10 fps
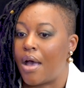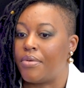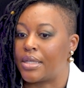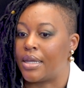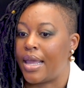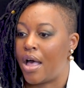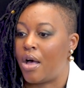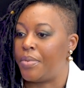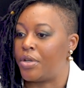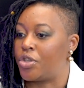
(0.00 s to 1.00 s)
was going to
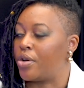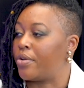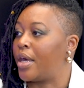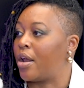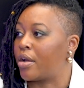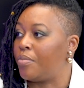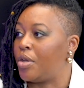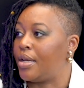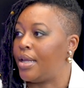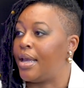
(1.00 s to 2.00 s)
help ensure that our
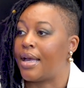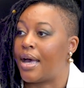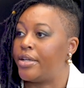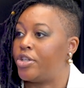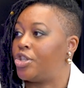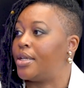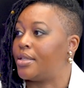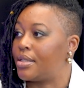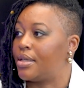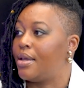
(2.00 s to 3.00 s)
community got its
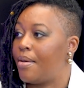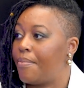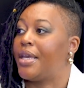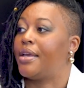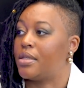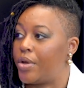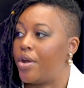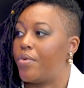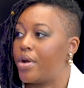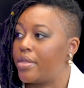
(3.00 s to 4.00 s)
just, because we
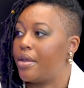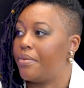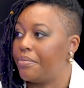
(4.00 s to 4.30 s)
are worthy.